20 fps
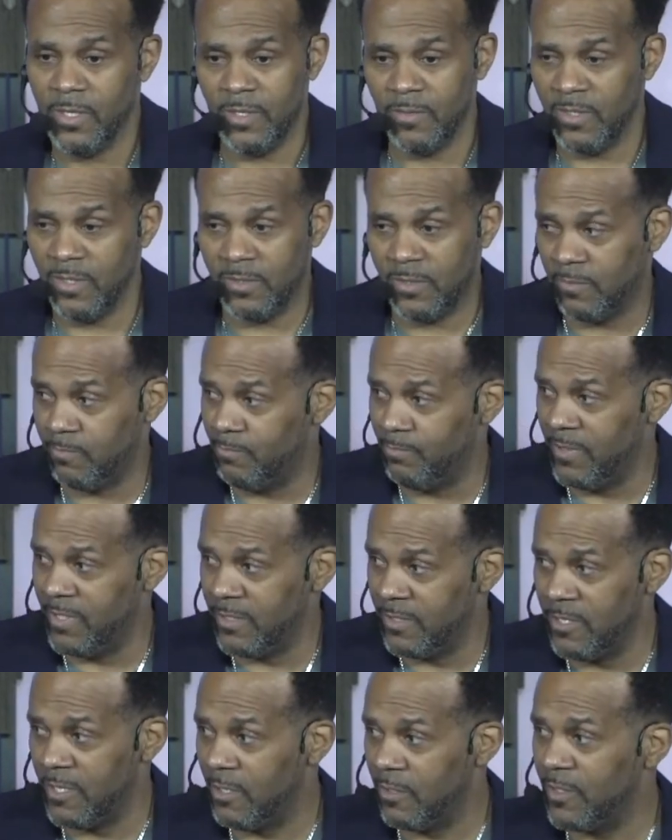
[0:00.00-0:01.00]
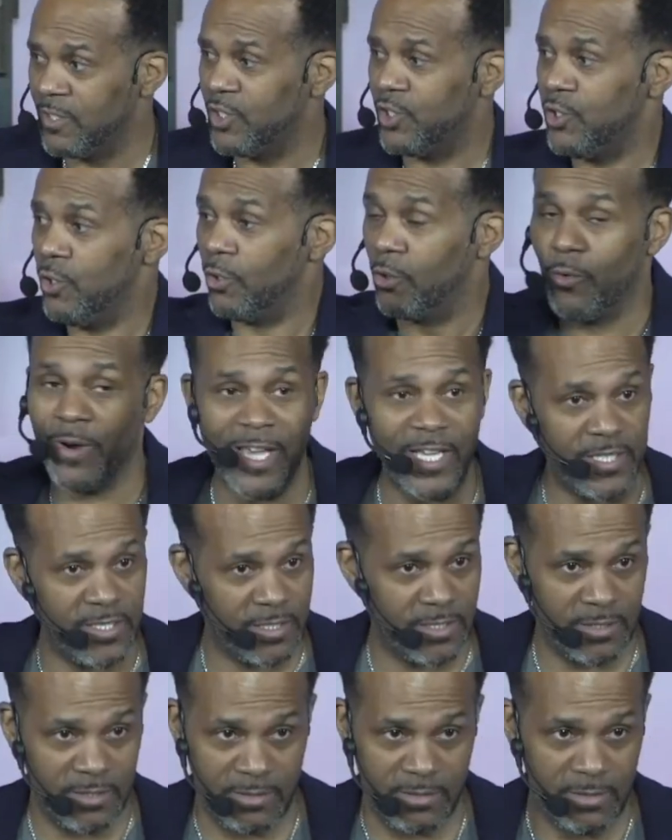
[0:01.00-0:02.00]
you know, it's, you know, it's your
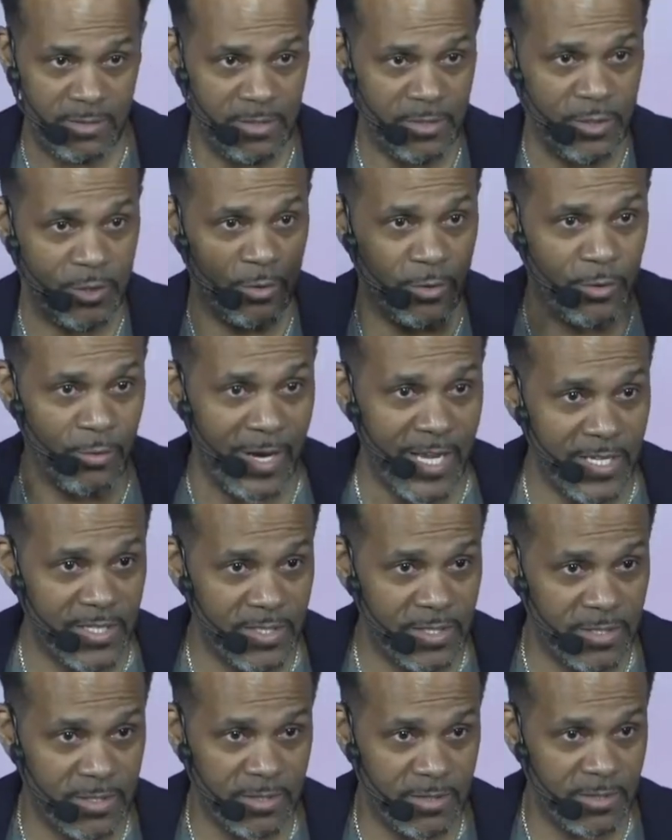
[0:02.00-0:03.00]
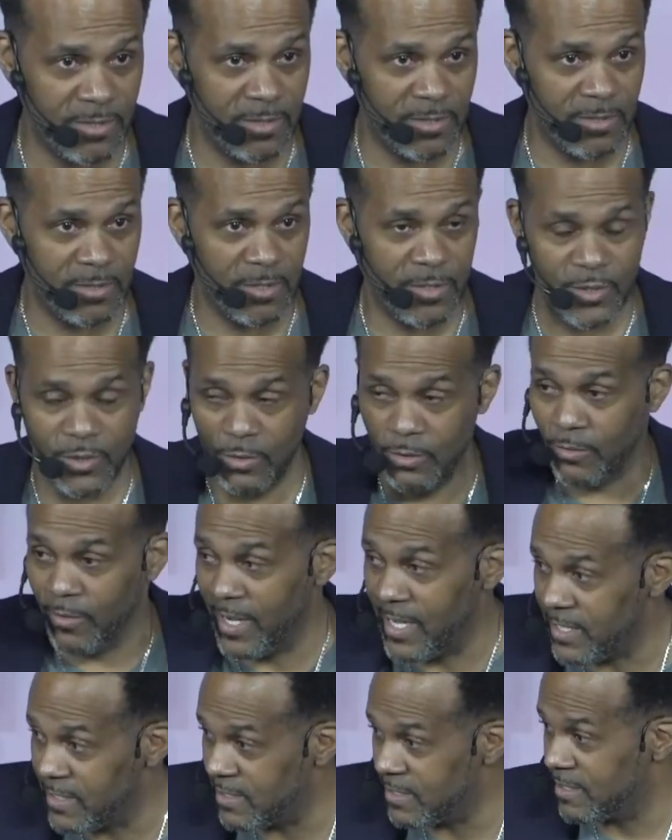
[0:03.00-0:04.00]
grace. It's your grace. It's your
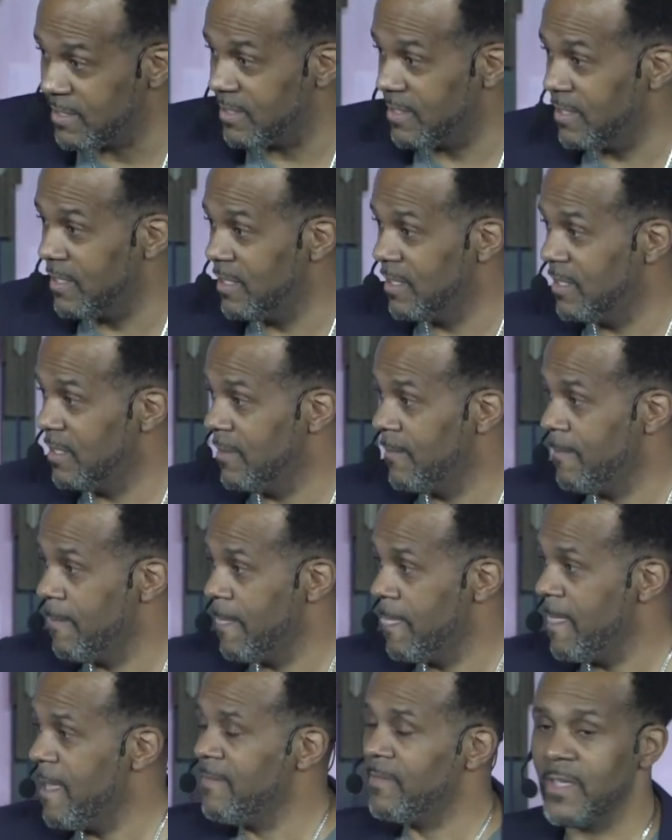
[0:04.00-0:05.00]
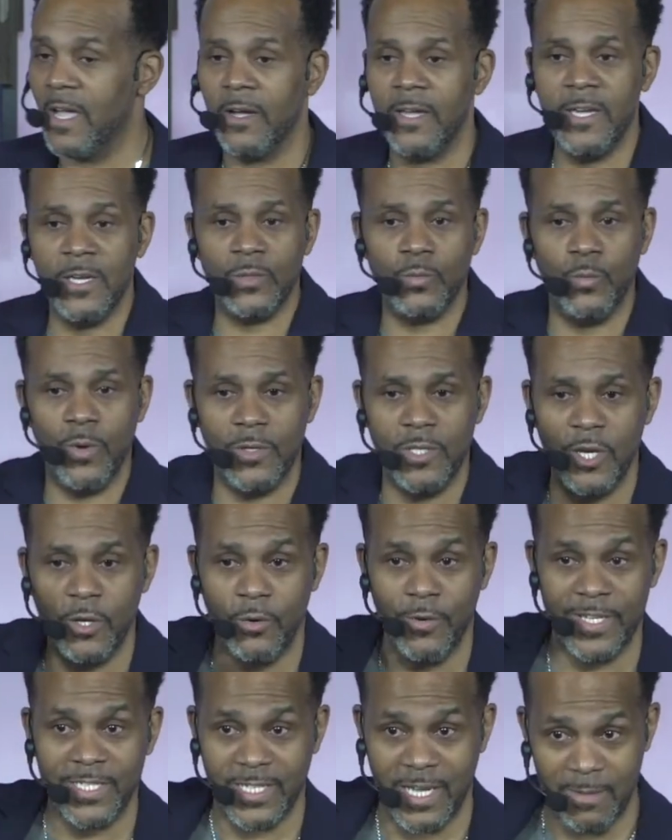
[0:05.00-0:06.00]
grace. Now, here's where your
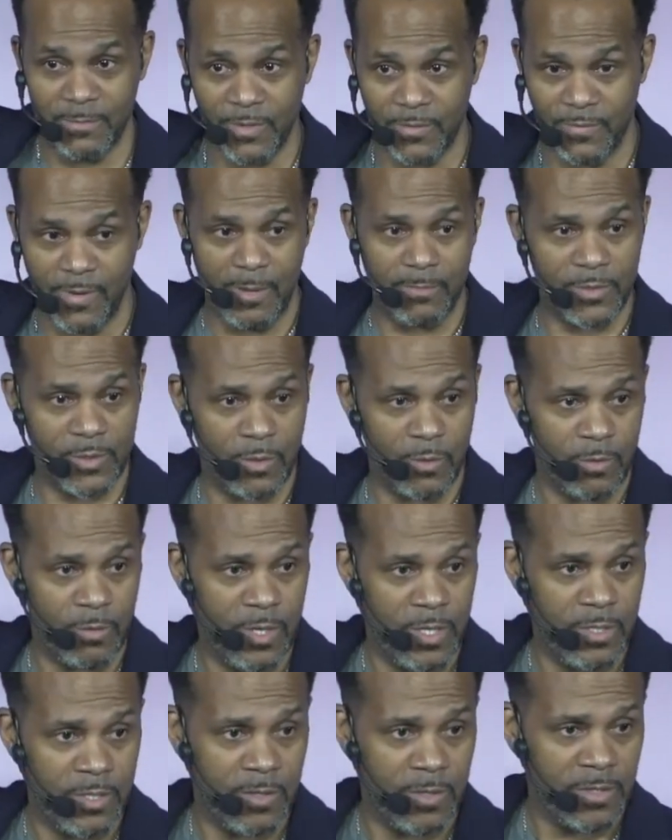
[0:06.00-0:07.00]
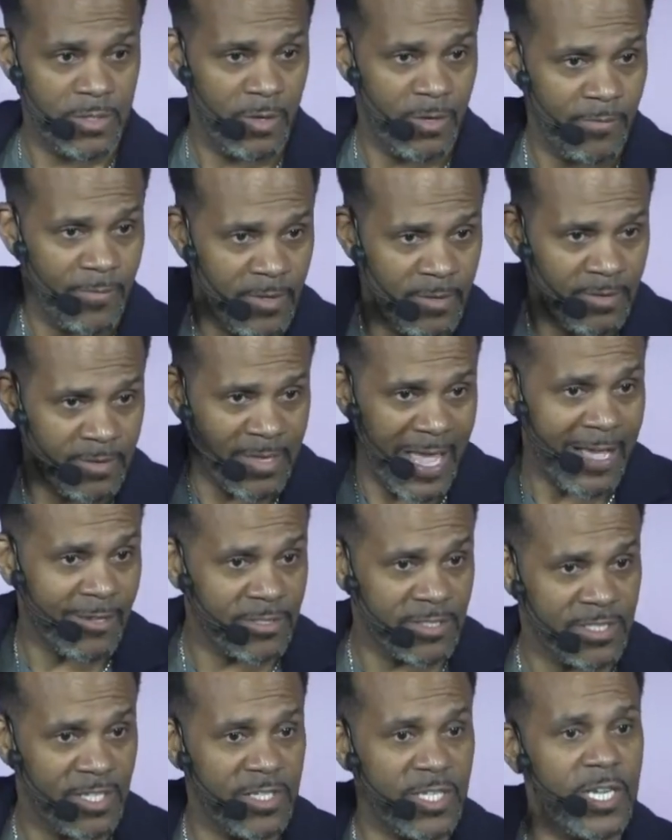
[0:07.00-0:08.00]
grace comes from. So
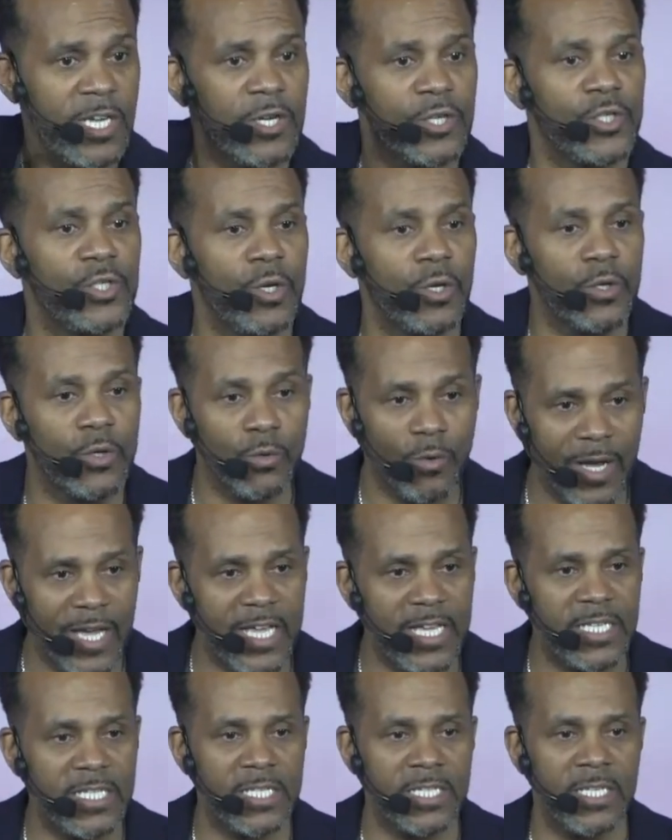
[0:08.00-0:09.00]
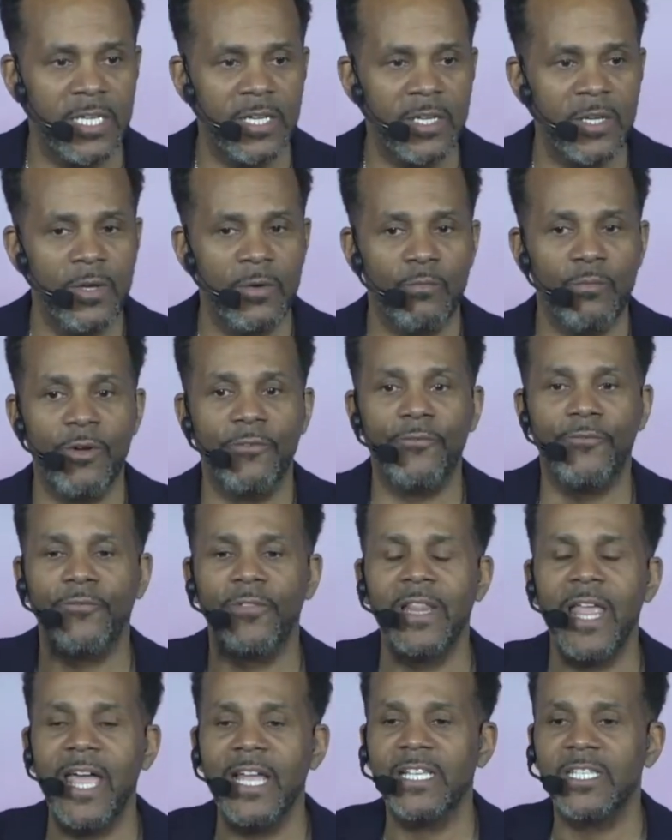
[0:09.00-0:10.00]
thousands of years. Your grace
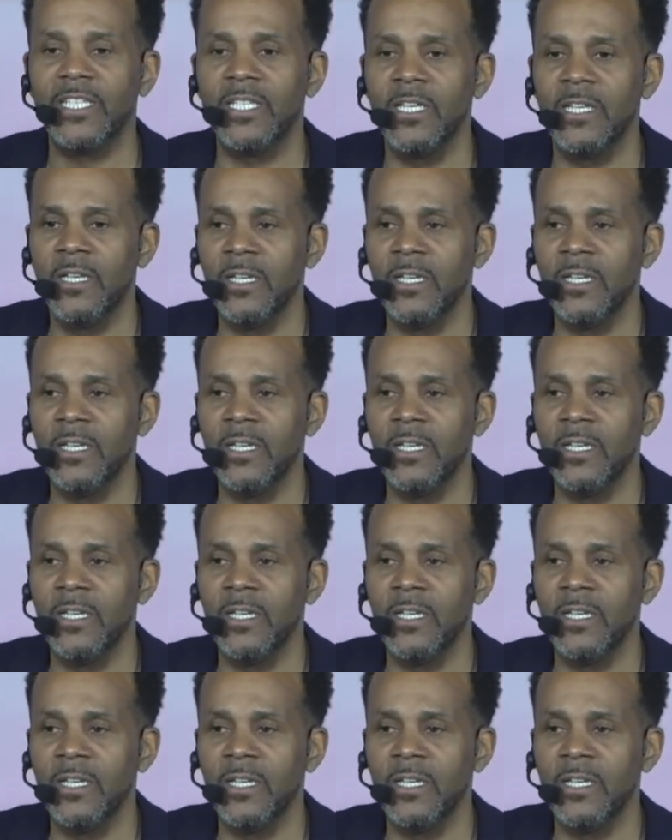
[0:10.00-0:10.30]
reflects